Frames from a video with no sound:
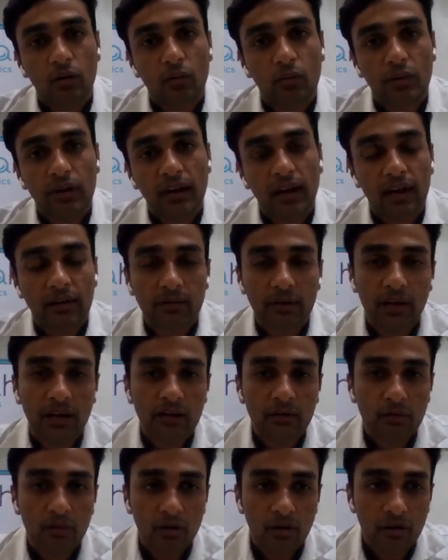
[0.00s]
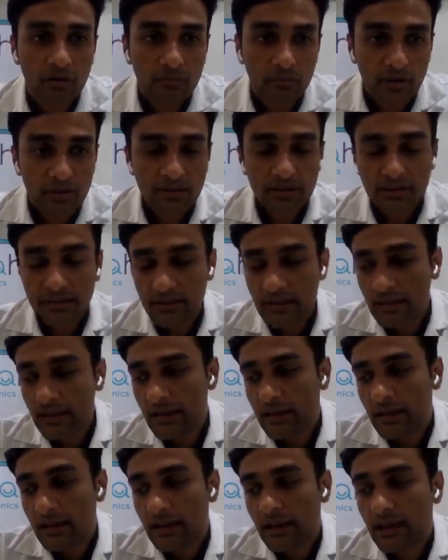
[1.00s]
we advocate to a lot of patients.
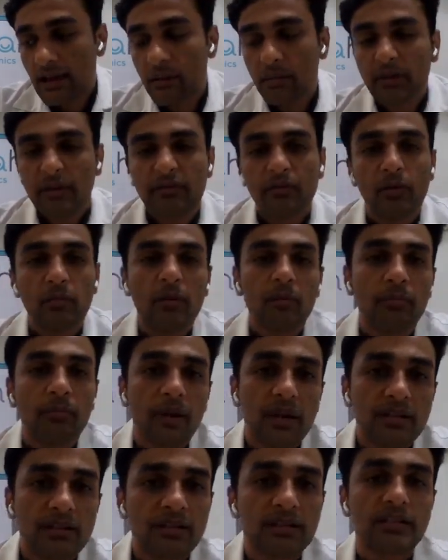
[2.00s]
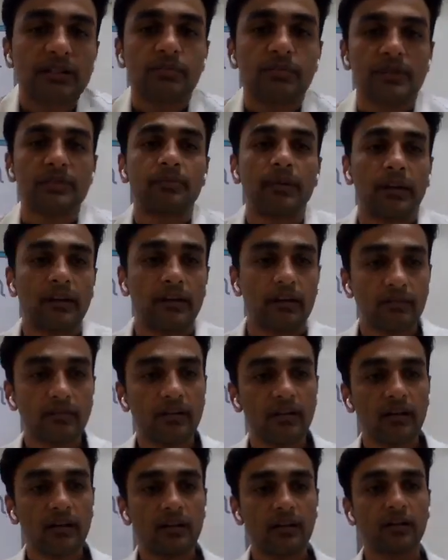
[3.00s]
Coming from a patient's perspective,
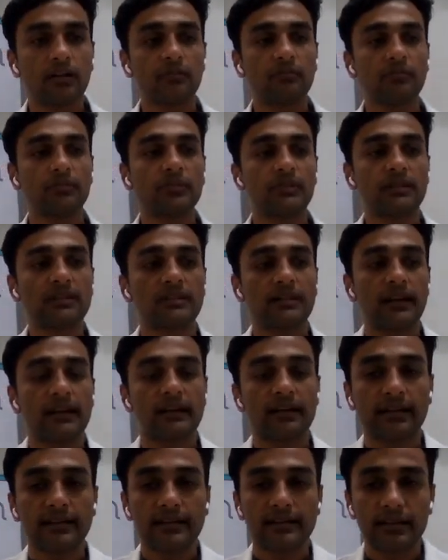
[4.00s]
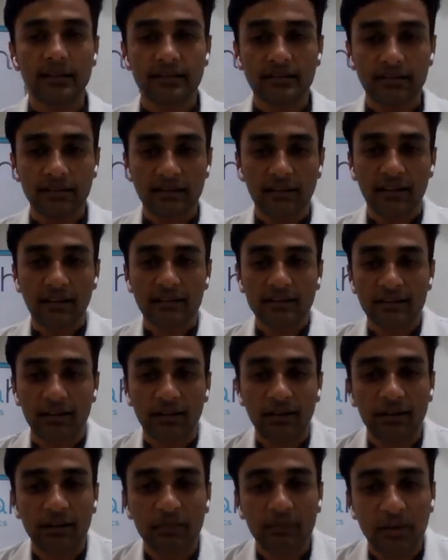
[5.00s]
this entire session is
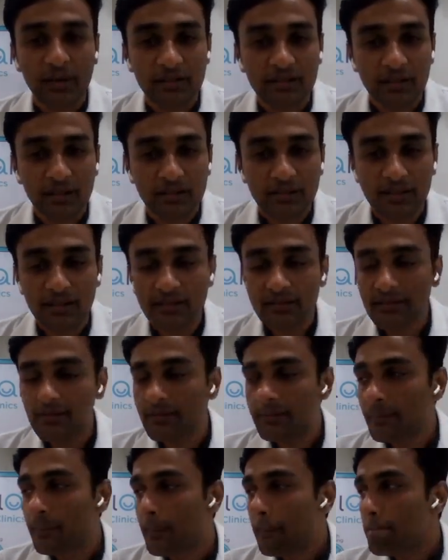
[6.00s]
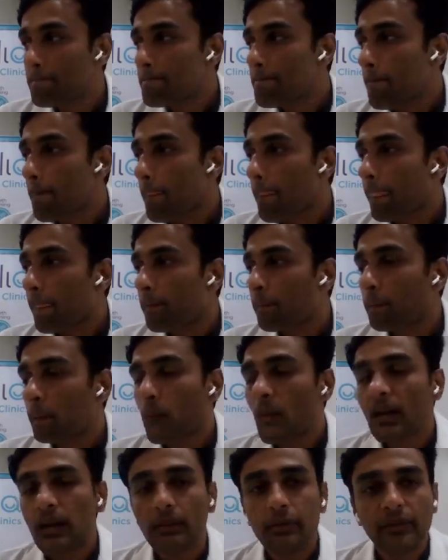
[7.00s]
on patient education.
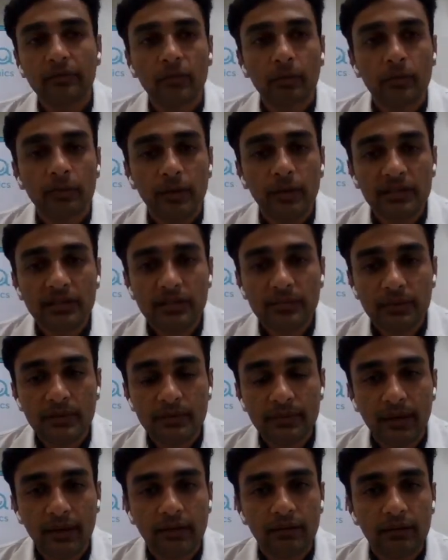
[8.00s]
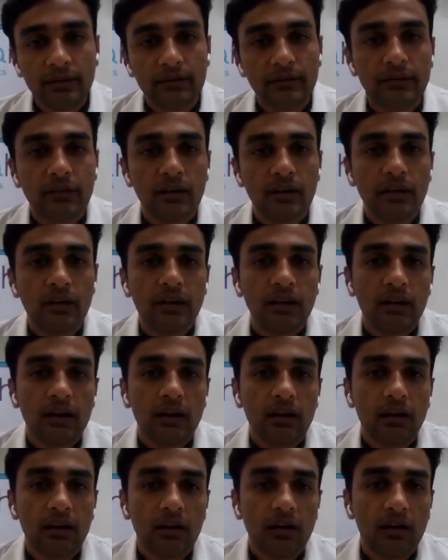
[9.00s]
Coming from a patient's perspective,
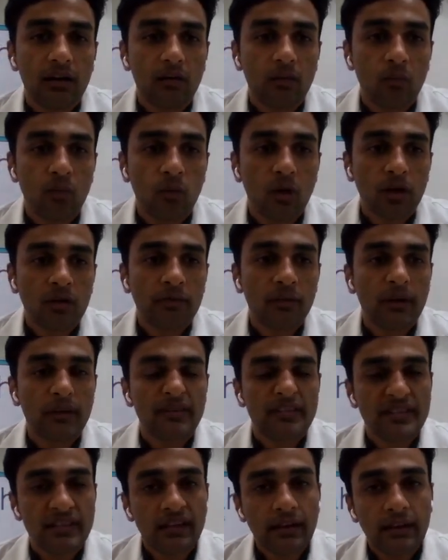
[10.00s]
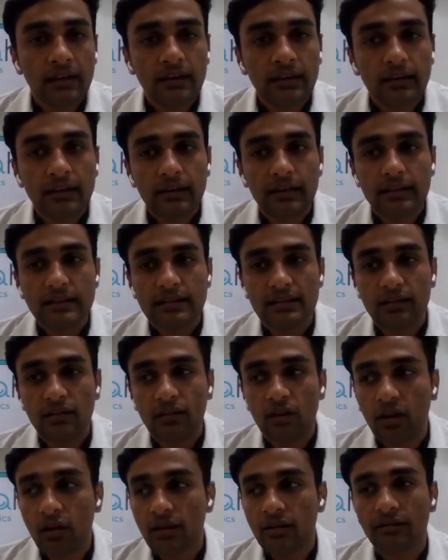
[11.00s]
what we've seen is a
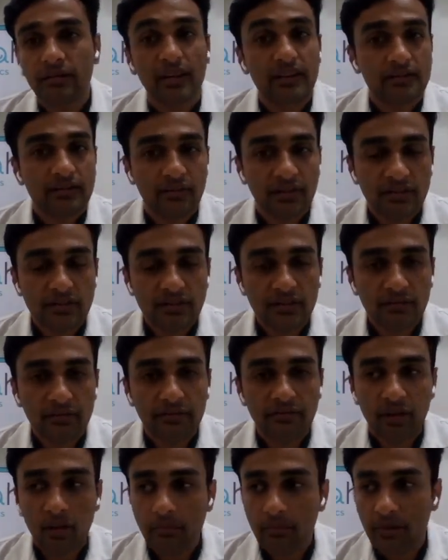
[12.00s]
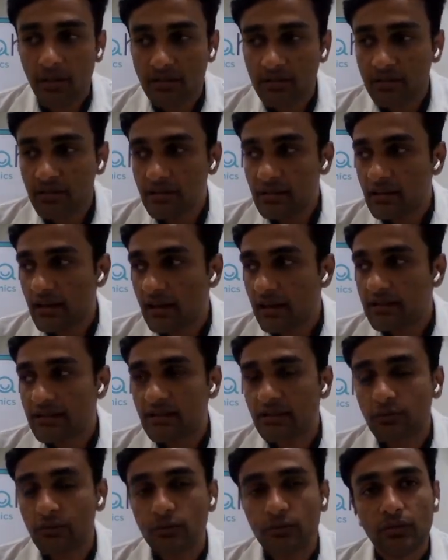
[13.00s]
lot of reservation from patients as
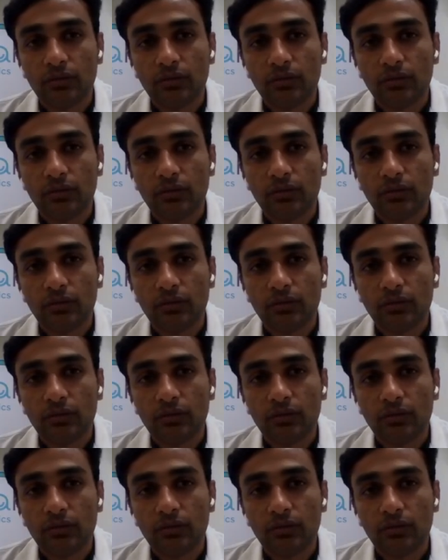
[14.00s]
to